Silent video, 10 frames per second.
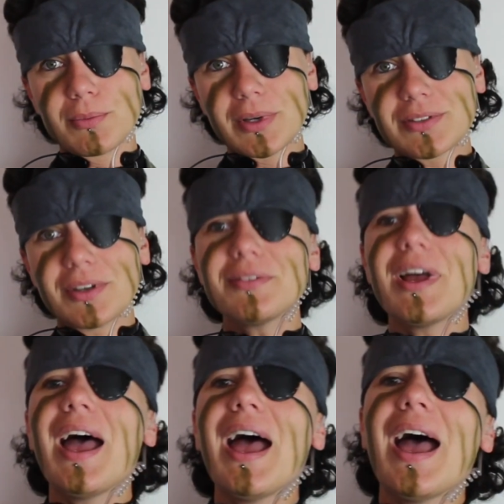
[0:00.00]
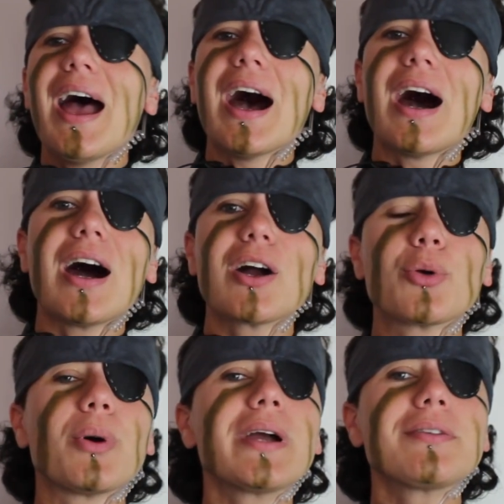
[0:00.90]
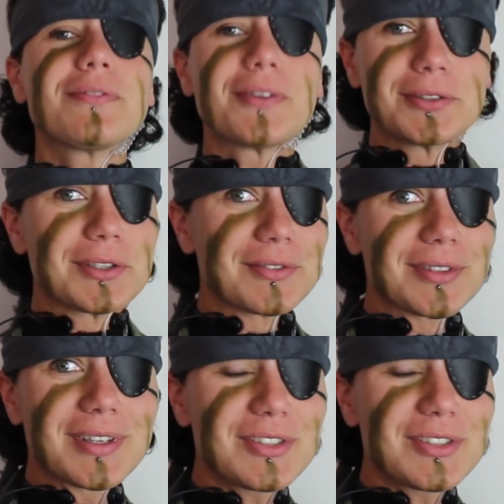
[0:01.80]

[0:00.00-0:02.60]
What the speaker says: myself, are quite fond of it.